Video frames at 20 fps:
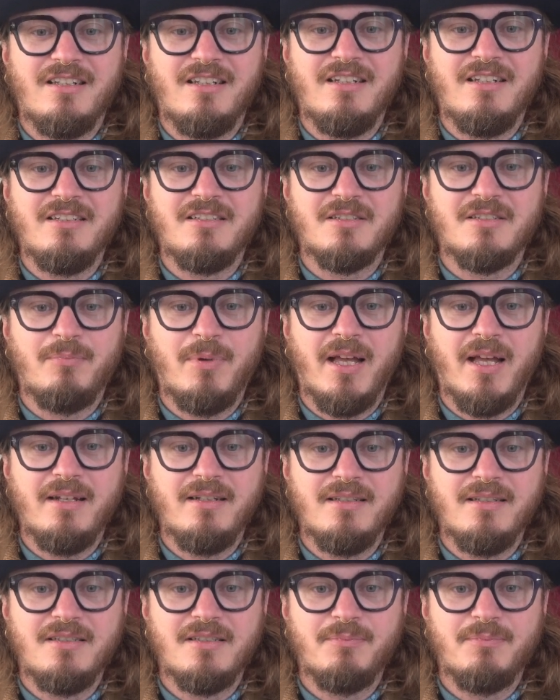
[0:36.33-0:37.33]

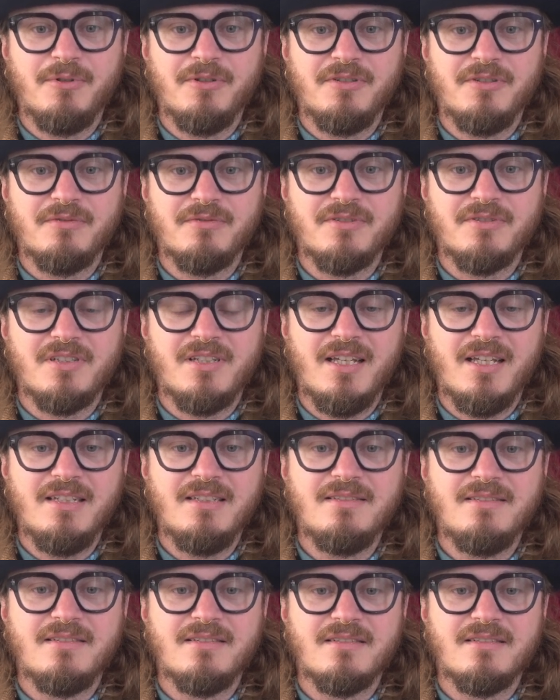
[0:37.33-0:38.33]
expanded spiritual
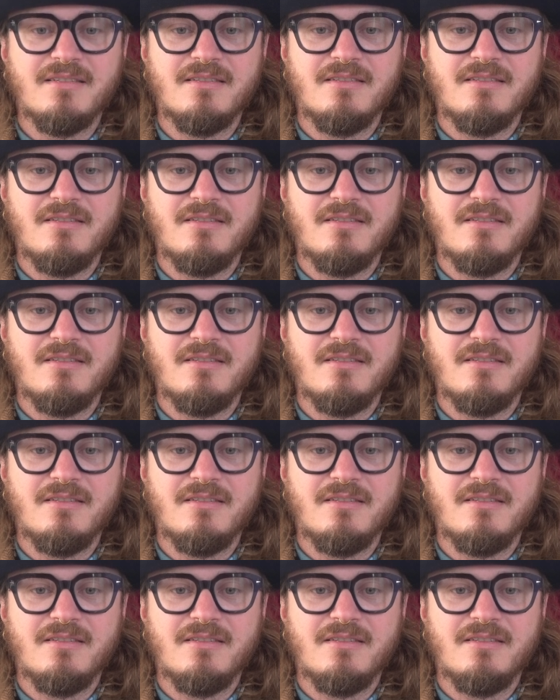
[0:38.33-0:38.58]
states